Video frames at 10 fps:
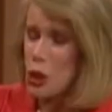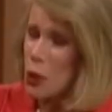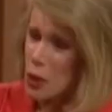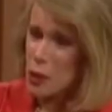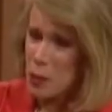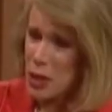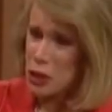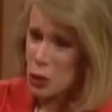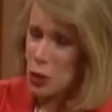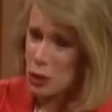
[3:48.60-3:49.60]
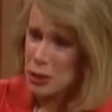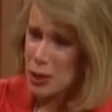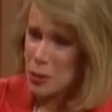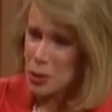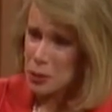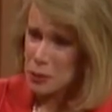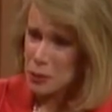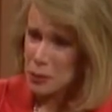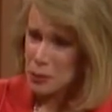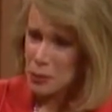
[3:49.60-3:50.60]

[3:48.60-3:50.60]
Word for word: go on the beach at all in the summer? No, I, I